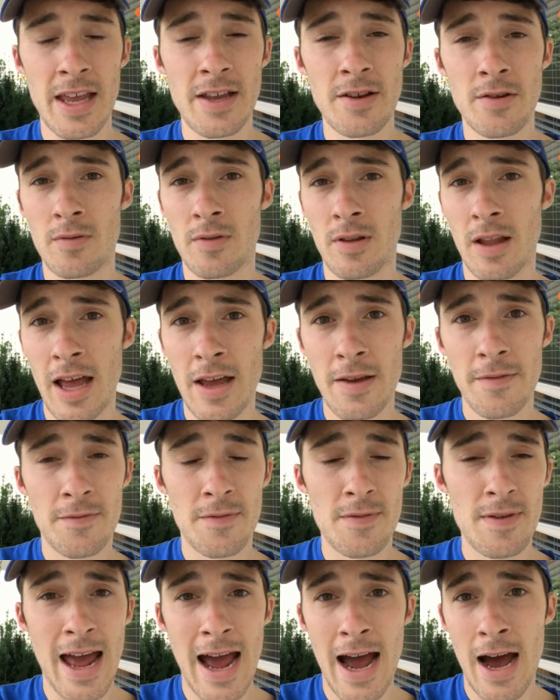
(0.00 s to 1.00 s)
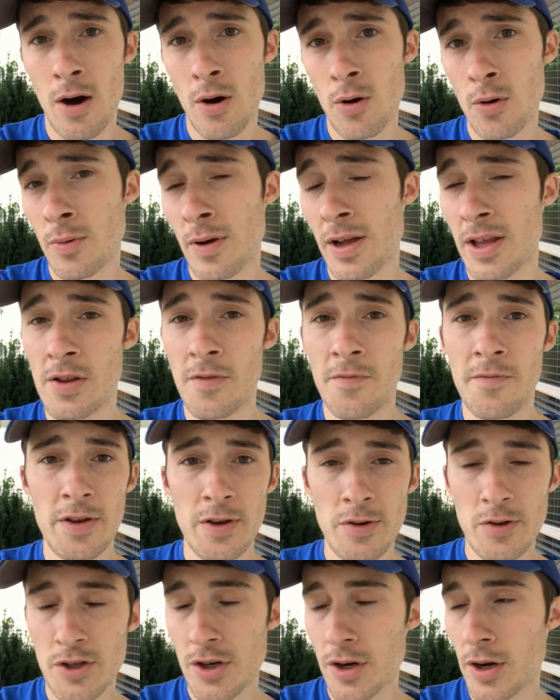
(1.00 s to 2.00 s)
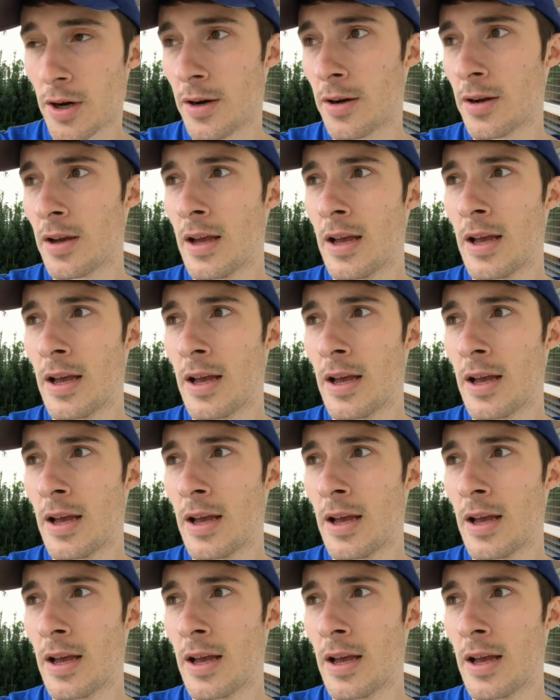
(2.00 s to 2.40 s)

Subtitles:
in your life now, in the future.